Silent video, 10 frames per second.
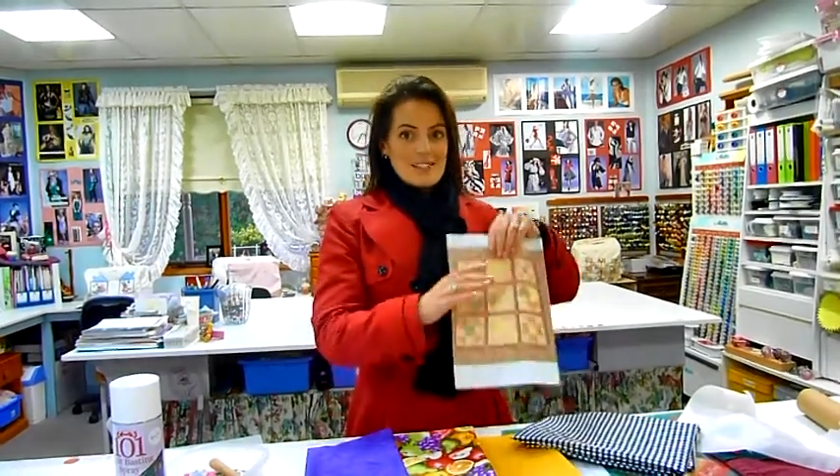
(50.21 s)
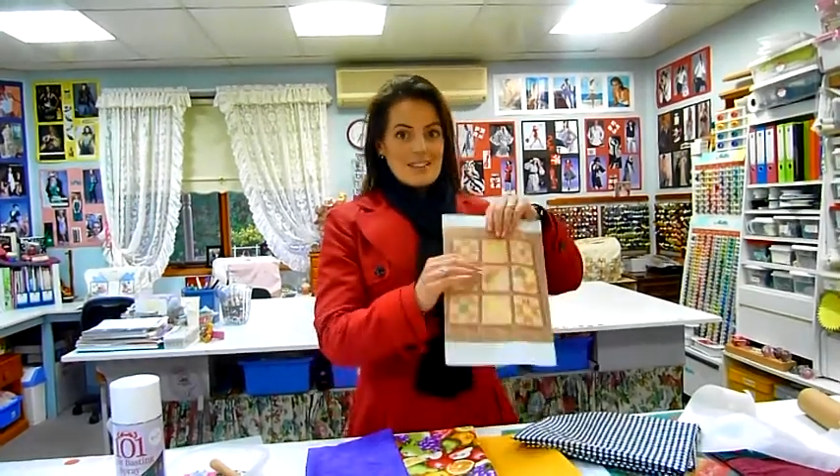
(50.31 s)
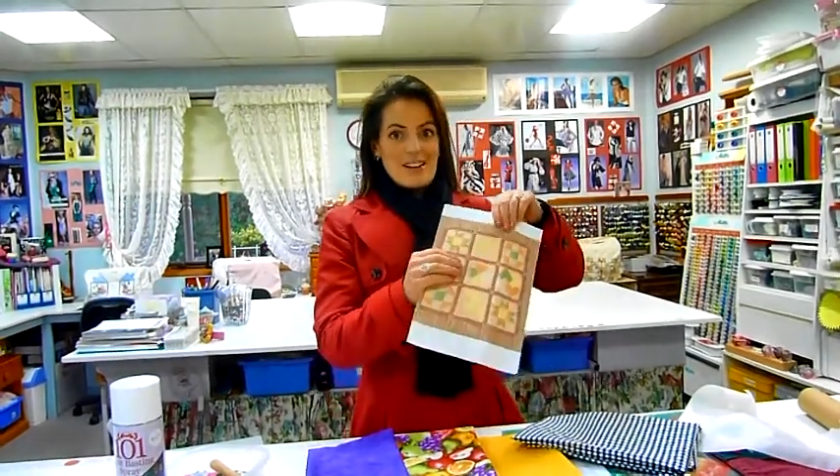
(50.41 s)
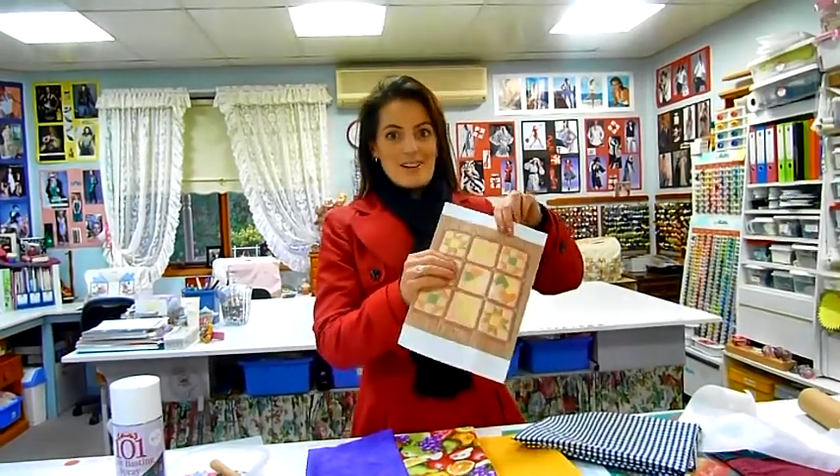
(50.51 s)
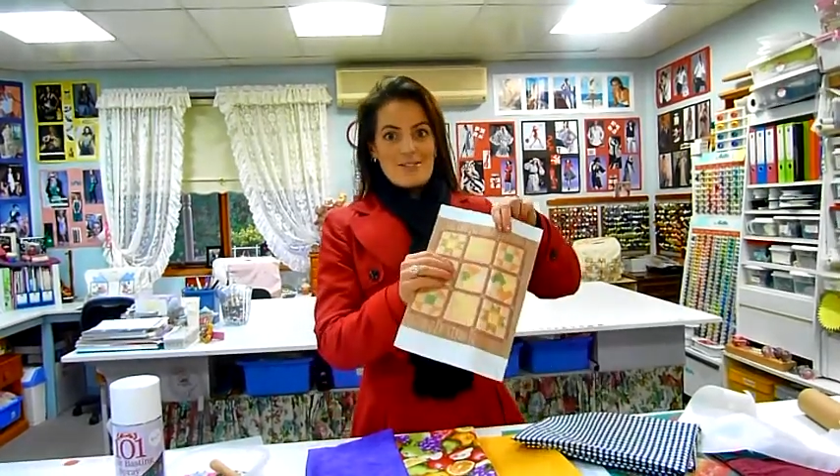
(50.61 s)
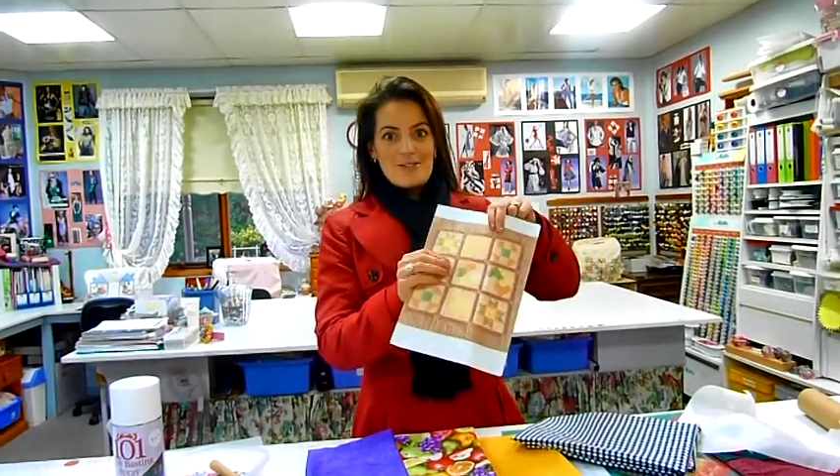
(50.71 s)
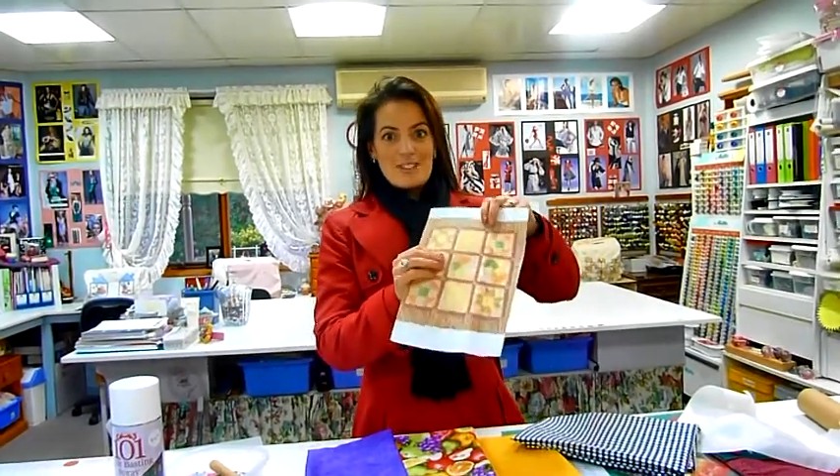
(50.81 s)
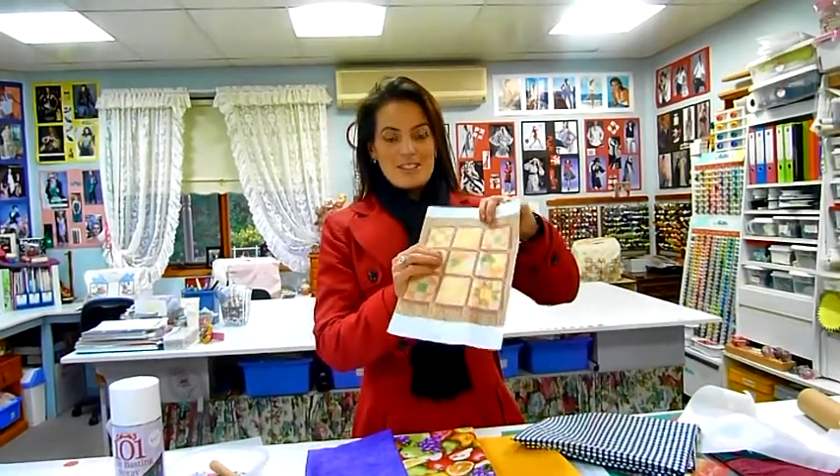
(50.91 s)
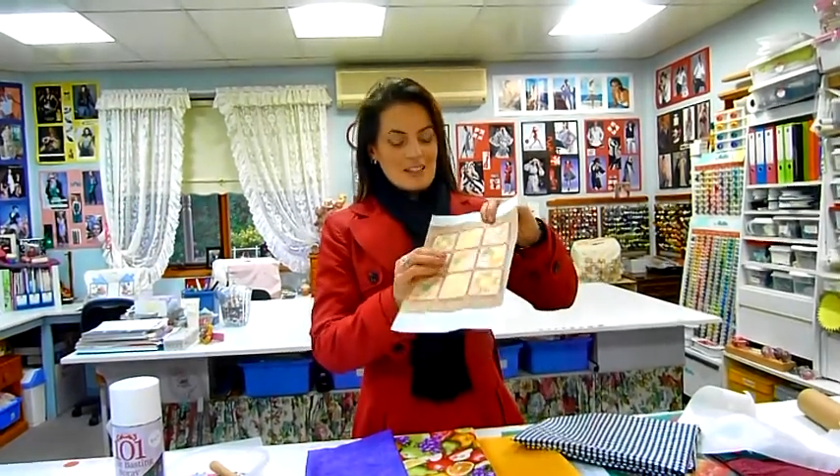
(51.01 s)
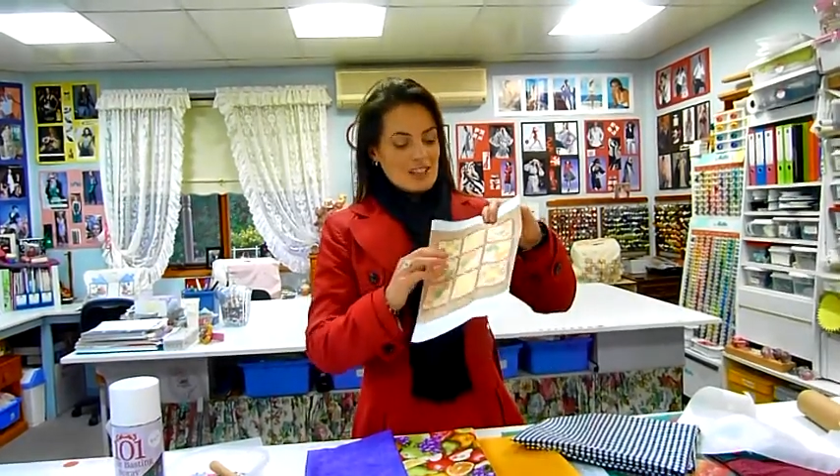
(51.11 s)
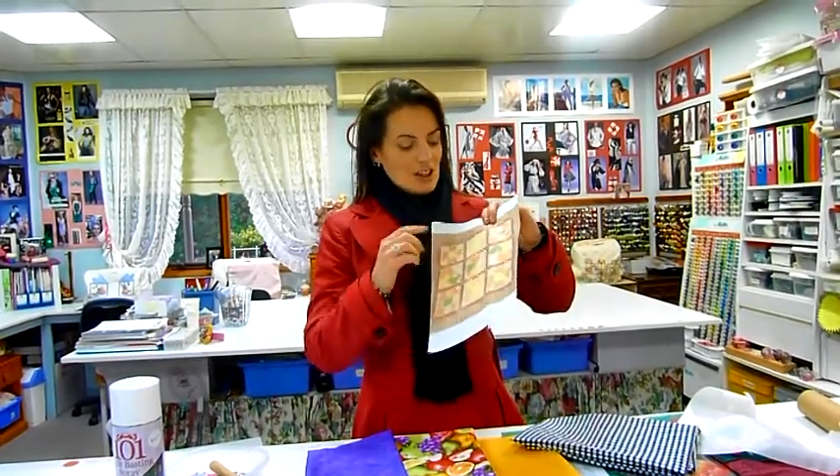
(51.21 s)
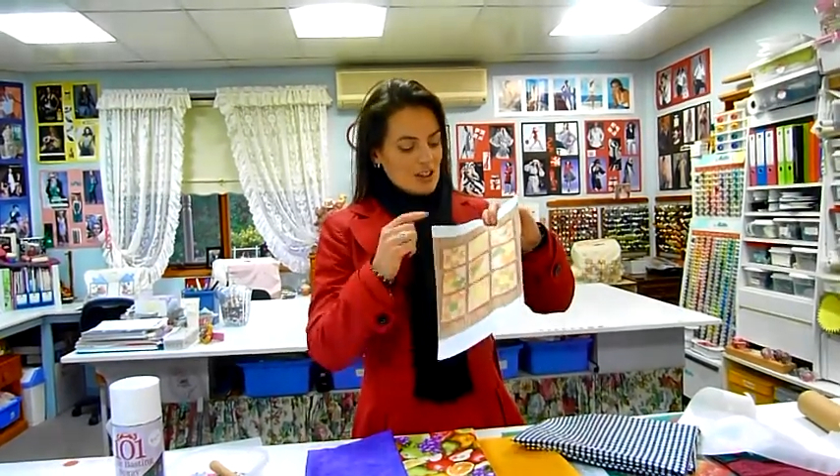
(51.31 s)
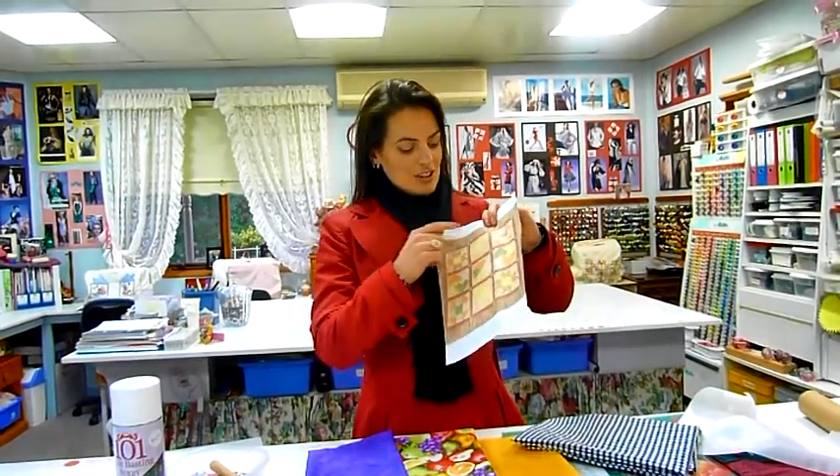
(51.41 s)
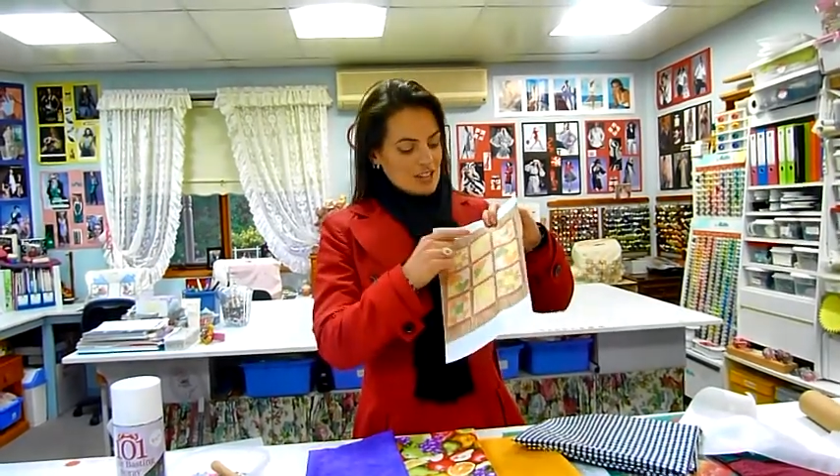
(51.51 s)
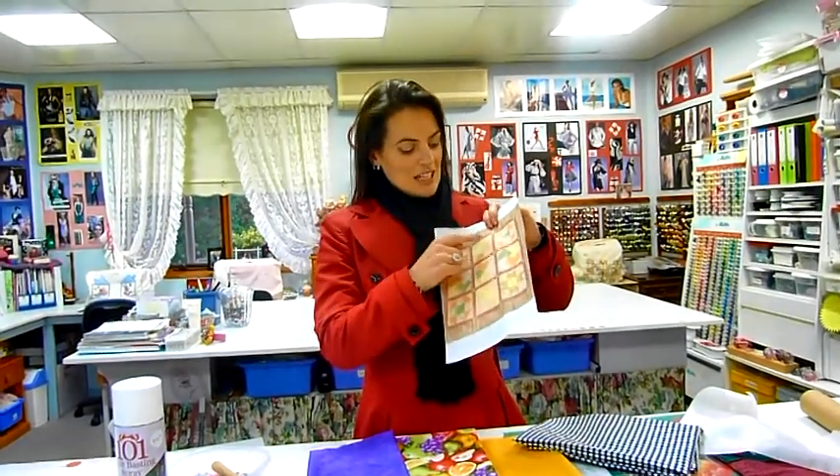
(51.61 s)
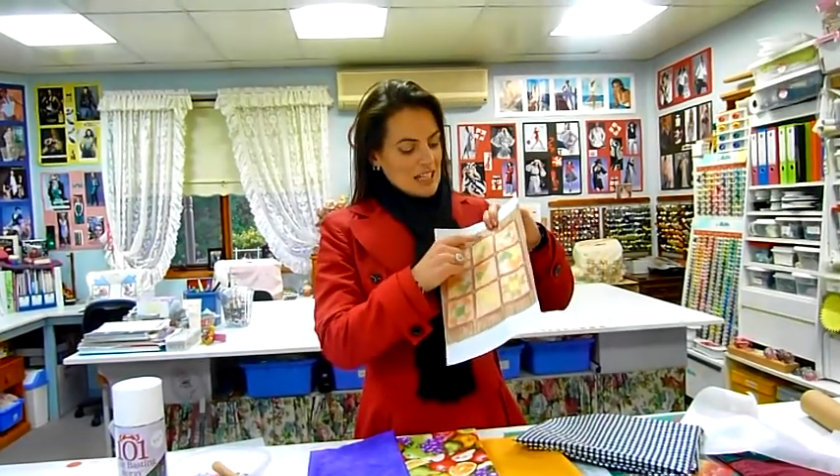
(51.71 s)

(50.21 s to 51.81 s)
I have recently learned,